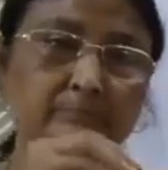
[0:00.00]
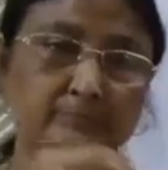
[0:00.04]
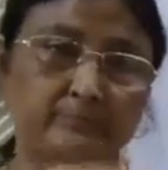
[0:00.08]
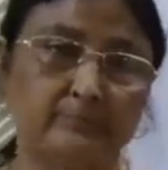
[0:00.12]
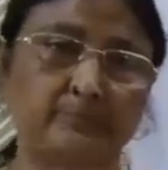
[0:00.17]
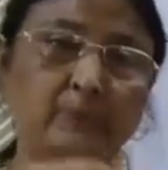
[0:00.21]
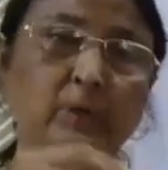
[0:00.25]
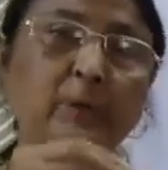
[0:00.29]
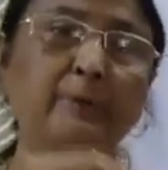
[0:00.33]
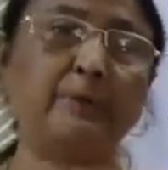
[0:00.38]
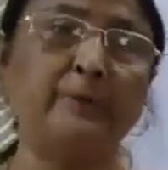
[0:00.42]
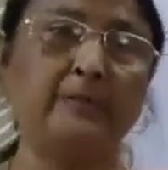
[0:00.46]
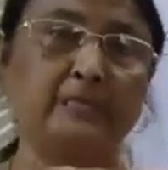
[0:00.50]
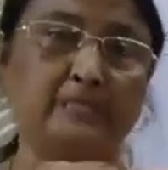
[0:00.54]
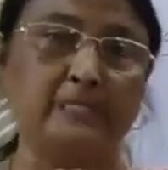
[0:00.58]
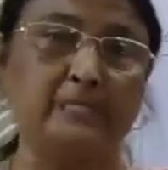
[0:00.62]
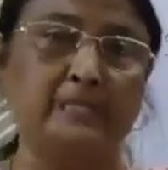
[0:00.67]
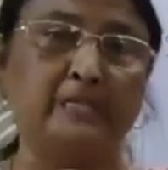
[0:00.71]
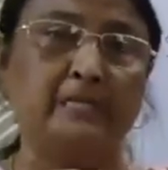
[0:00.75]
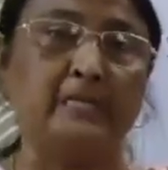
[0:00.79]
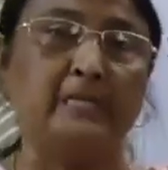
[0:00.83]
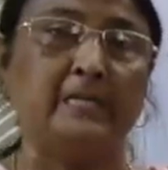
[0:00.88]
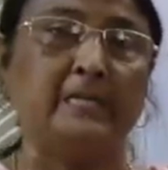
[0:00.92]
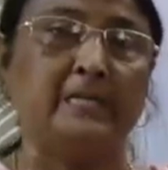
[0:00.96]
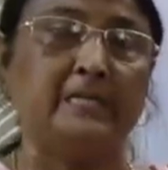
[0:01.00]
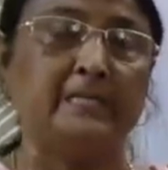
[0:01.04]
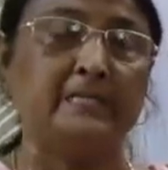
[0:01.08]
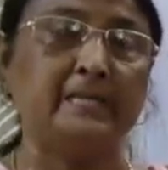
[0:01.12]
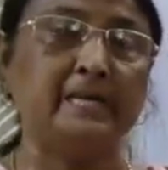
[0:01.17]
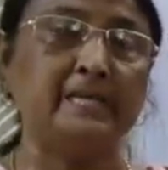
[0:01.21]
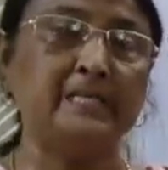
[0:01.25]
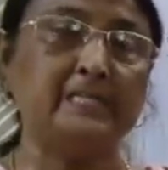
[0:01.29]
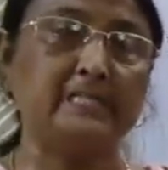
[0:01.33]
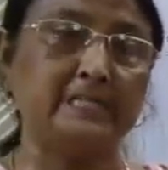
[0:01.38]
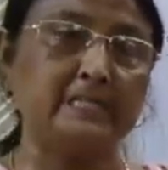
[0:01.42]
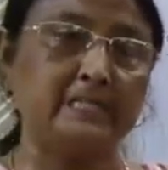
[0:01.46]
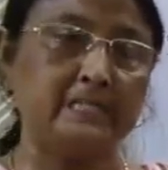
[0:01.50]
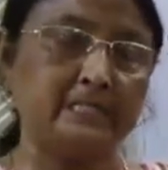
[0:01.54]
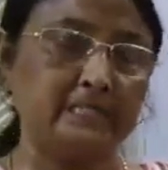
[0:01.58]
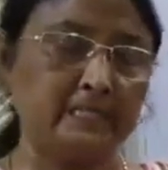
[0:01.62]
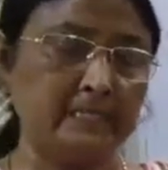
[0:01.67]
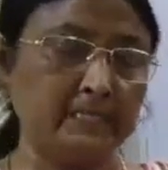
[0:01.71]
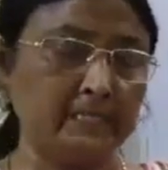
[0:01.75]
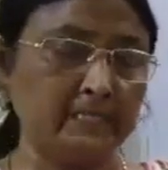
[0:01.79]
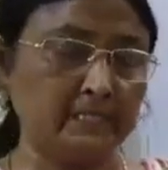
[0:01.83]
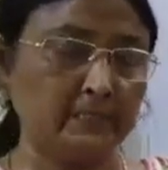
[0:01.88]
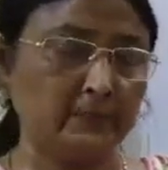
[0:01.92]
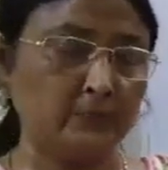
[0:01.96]
property, that
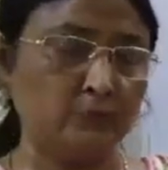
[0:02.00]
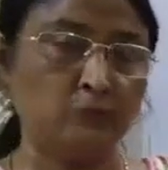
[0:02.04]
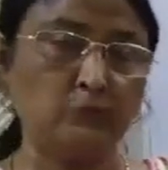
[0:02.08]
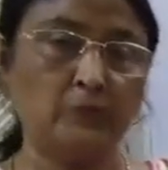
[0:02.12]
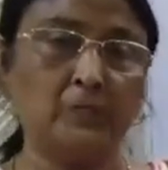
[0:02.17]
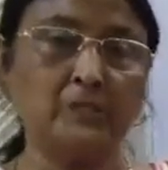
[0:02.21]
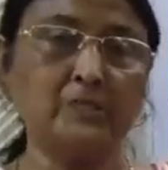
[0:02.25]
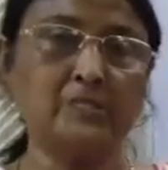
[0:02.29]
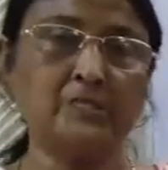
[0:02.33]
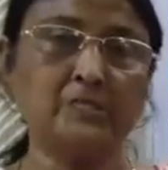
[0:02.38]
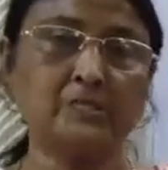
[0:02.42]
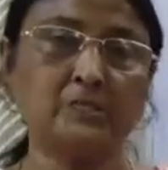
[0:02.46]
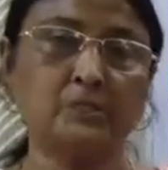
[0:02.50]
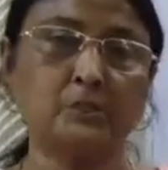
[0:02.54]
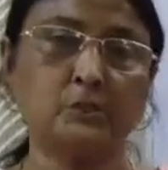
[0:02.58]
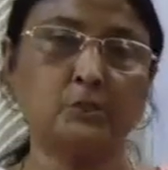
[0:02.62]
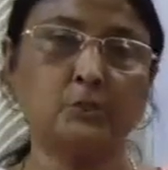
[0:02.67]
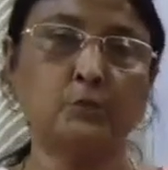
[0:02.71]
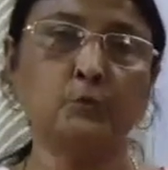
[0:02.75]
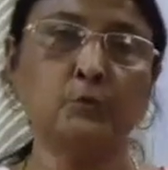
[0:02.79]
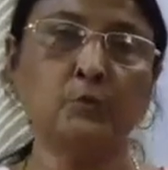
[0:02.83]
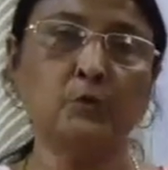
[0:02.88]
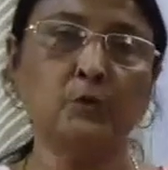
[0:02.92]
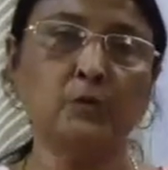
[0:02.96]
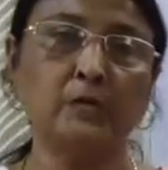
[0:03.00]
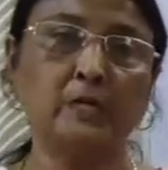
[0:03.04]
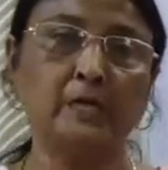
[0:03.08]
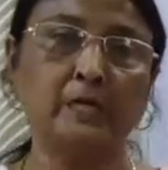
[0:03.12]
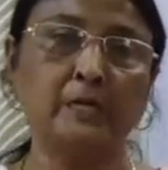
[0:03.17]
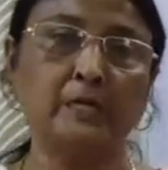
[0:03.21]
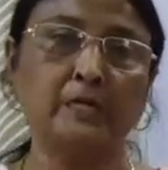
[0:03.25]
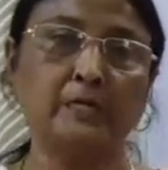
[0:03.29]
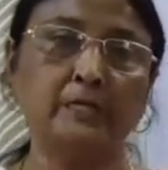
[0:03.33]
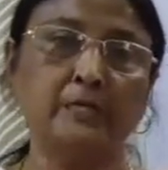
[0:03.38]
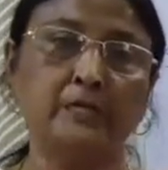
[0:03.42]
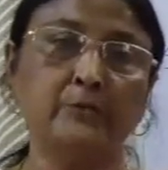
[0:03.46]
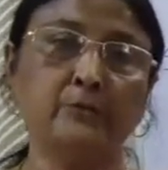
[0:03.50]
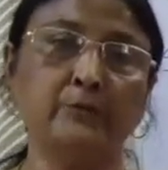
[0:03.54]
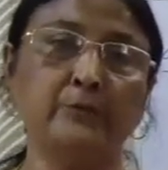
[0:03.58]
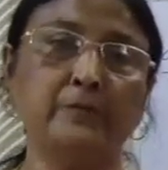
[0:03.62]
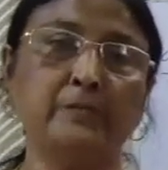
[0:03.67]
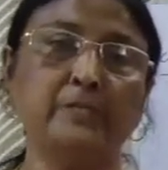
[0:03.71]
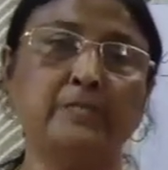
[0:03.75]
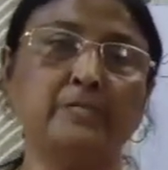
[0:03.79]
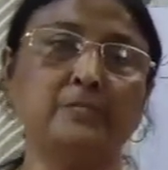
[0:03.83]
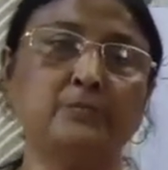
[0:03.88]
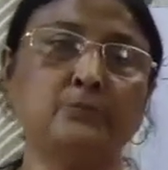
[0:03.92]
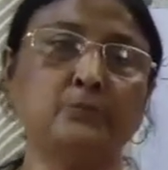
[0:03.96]
it wants to continue
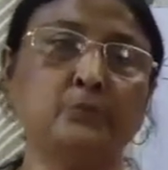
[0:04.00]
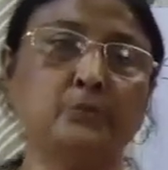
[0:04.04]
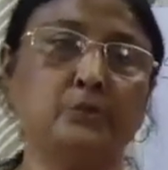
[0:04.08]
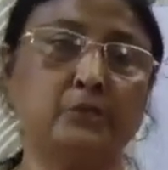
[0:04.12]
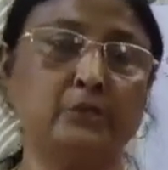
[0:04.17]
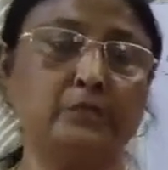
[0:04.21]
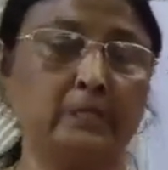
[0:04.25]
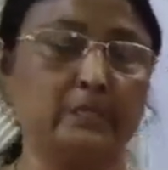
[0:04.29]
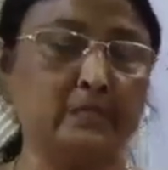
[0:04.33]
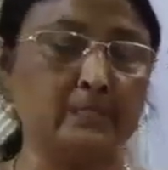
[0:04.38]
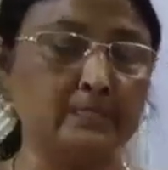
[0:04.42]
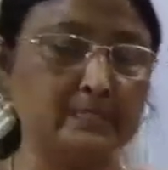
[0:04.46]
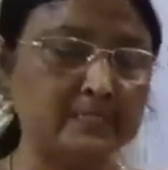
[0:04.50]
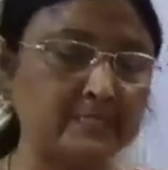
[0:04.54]
its motion.